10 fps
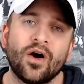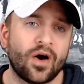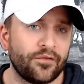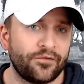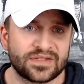
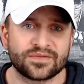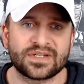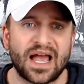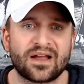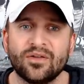offensive
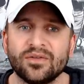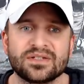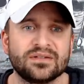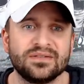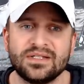
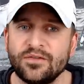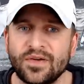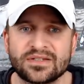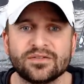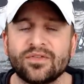tackles,
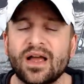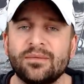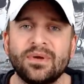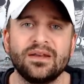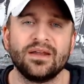defensive
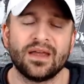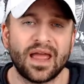linemen,